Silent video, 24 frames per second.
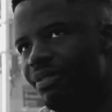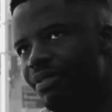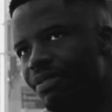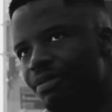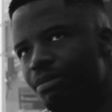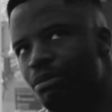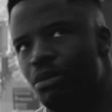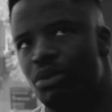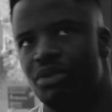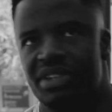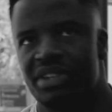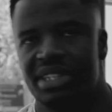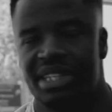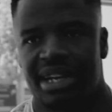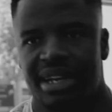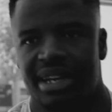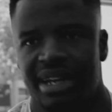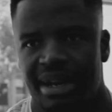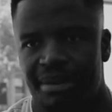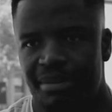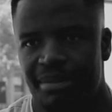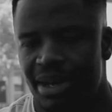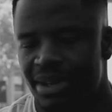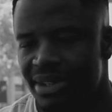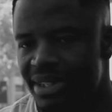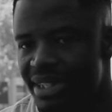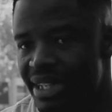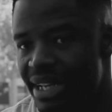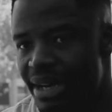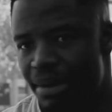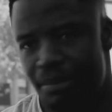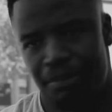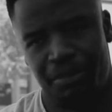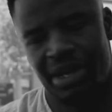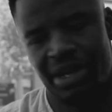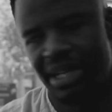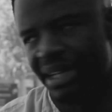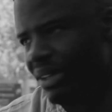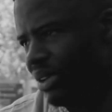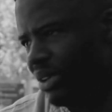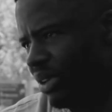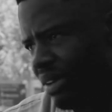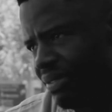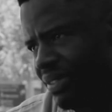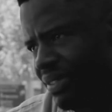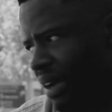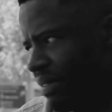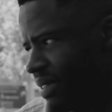movies that come out that are brilliant.
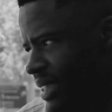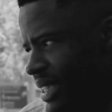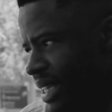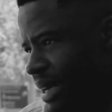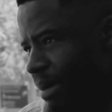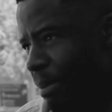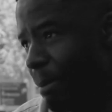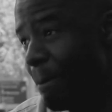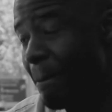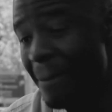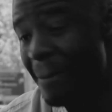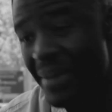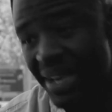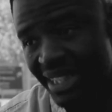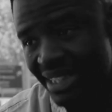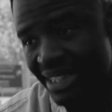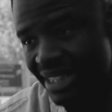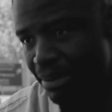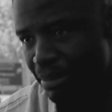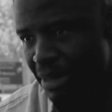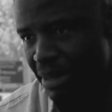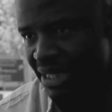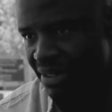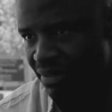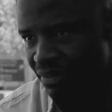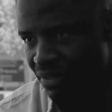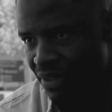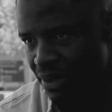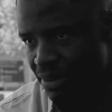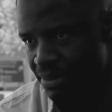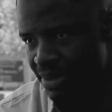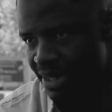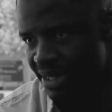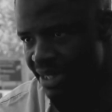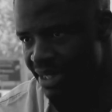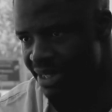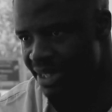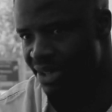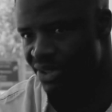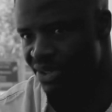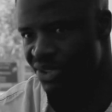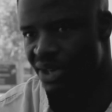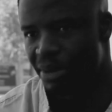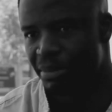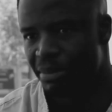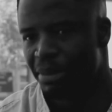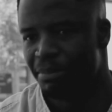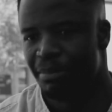I've seen amazing films in this country.
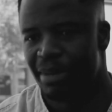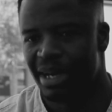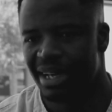My